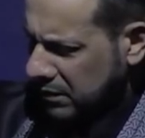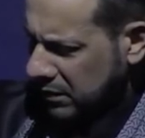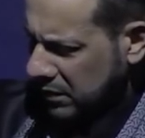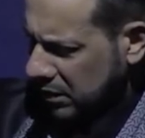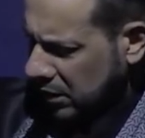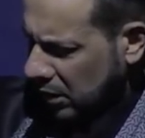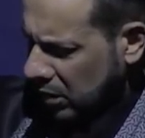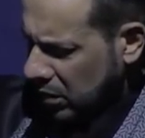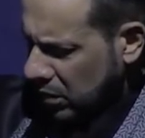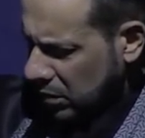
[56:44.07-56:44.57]

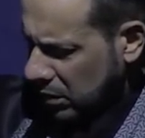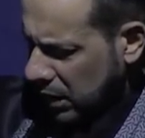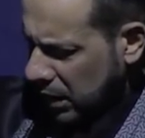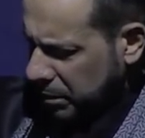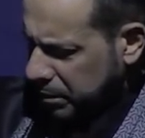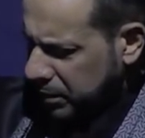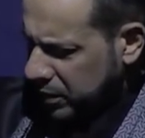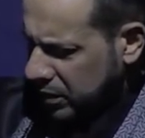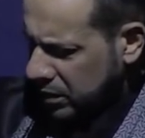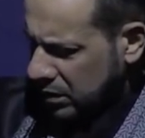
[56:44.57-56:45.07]
You know,
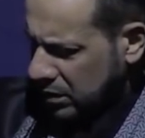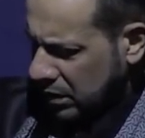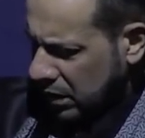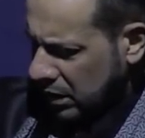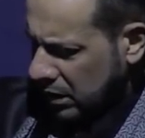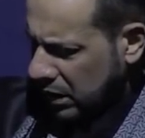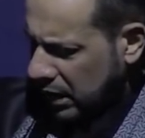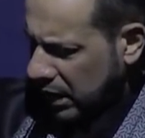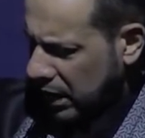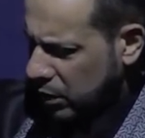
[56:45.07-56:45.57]
lips,
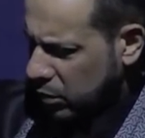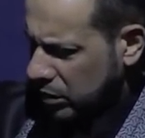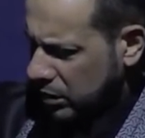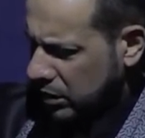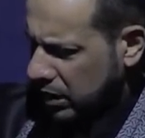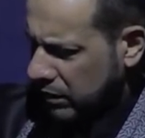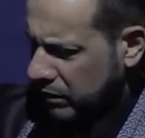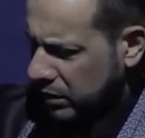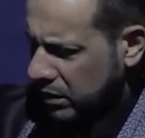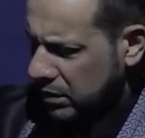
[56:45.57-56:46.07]
but the head was
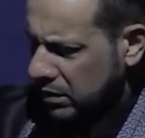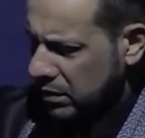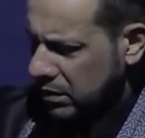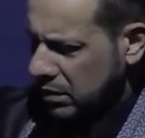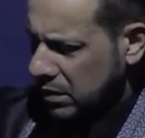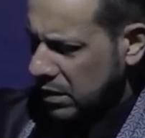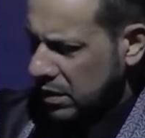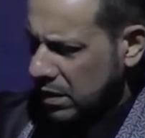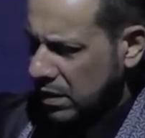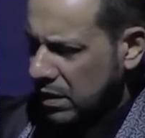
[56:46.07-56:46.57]
severed.
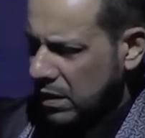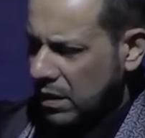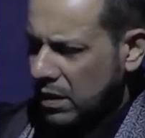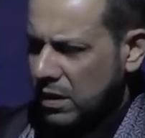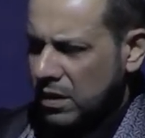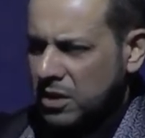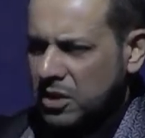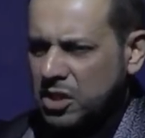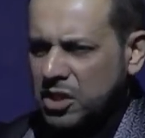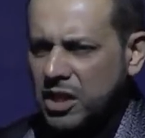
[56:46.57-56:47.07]

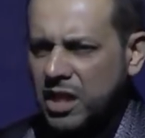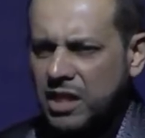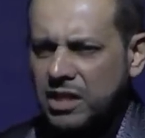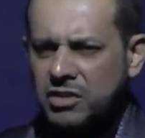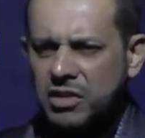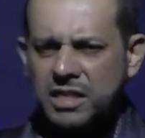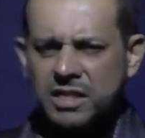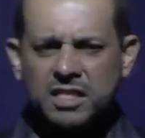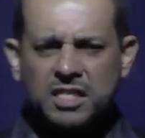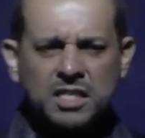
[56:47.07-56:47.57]
She
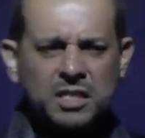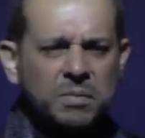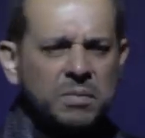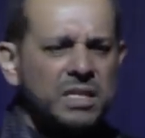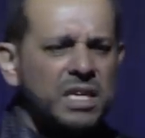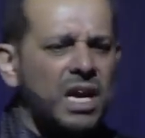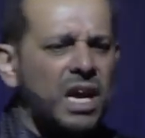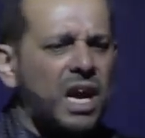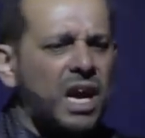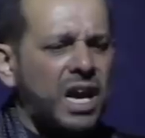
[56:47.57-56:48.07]
addresses him,
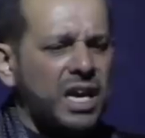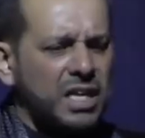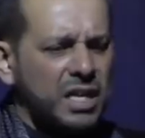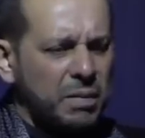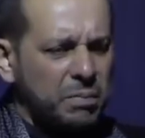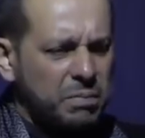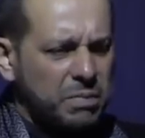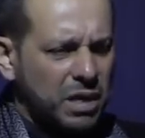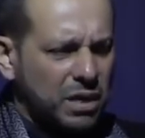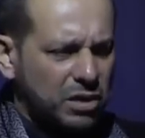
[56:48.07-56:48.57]
Ya
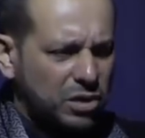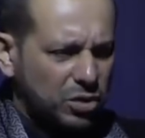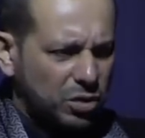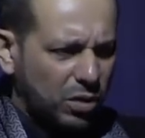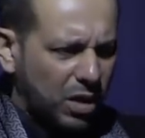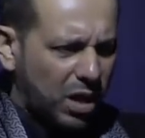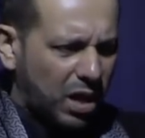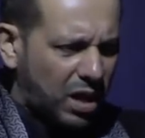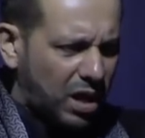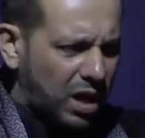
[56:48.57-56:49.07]
Yabnat
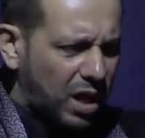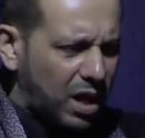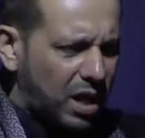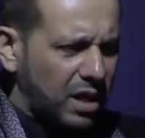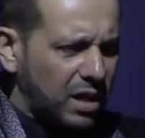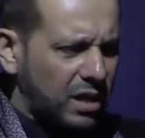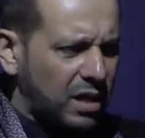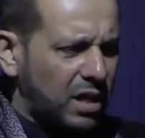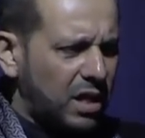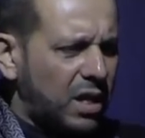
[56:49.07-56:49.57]
Tulaqa,
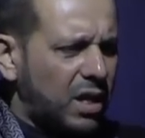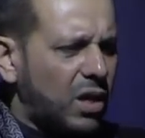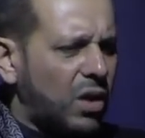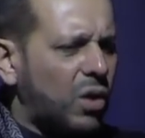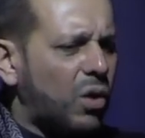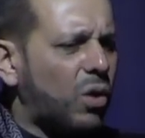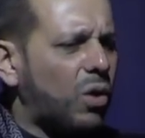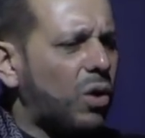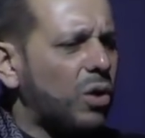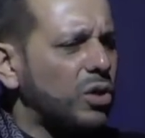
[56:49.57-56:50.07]

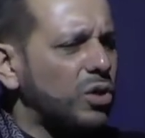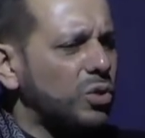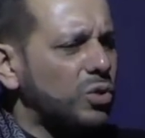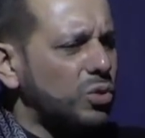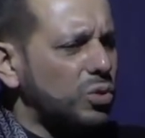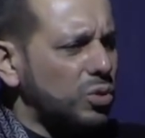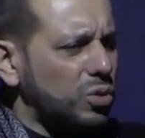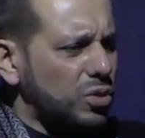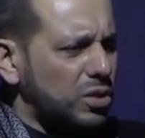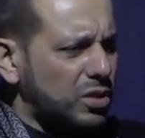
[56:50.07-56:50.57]
O
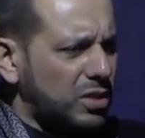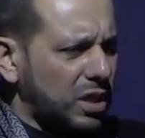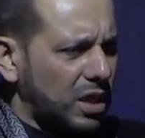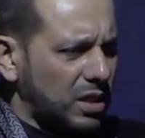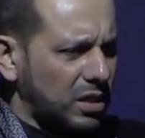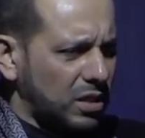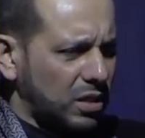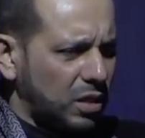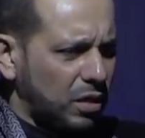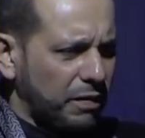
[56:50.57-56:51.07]
you
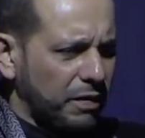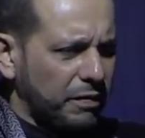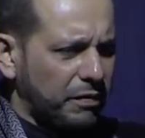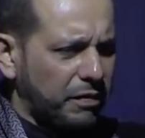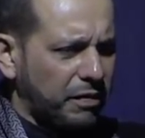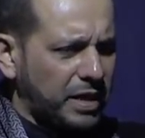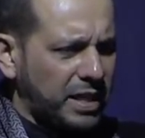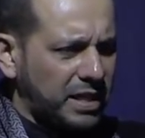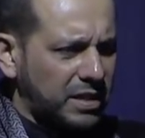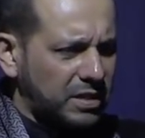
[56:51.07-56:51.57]
son of a
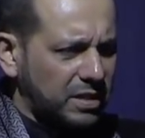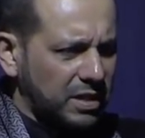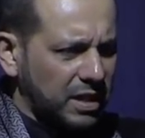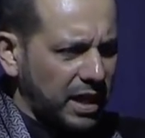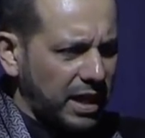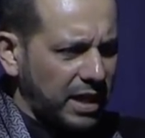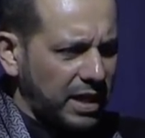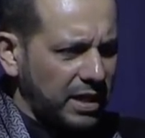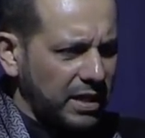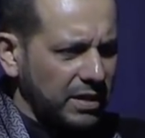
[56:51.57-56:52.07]
freed
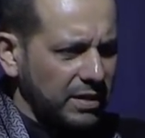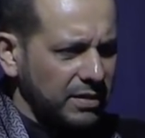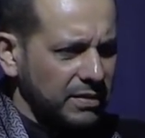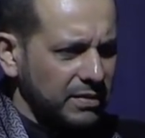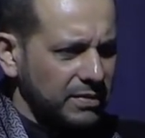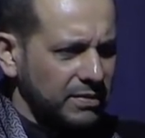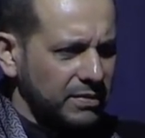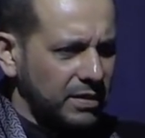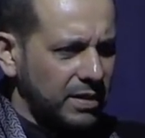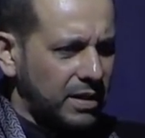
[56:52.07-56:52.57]
slave.
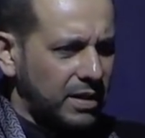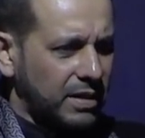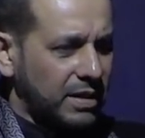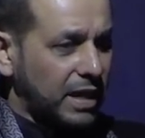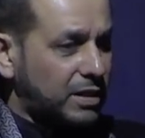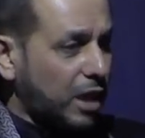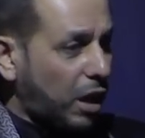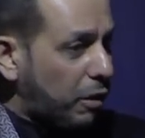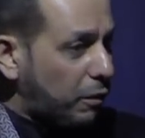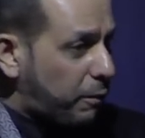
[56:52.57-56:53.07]

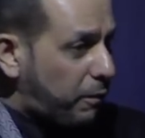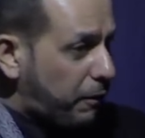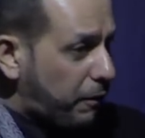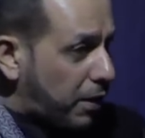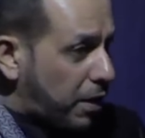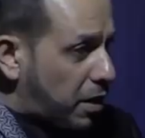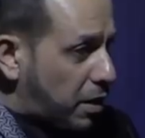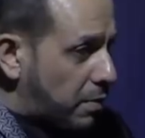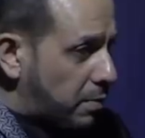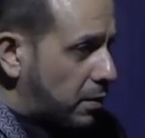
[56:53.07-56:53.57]
That's how
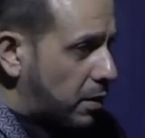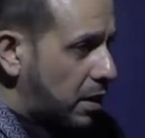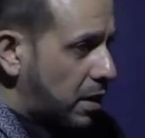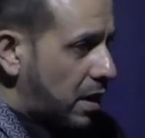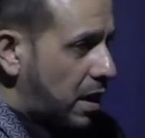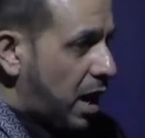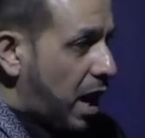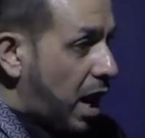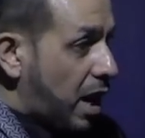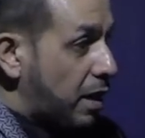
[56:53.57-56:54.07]

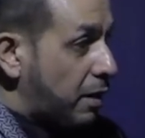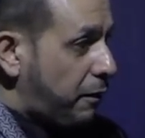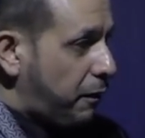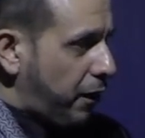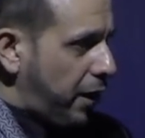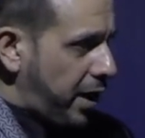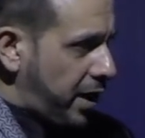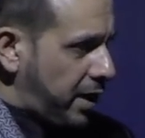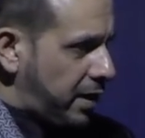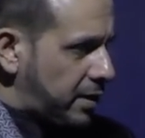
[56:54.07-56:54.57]
firm,
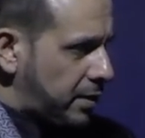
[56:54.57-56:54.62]
unafraid.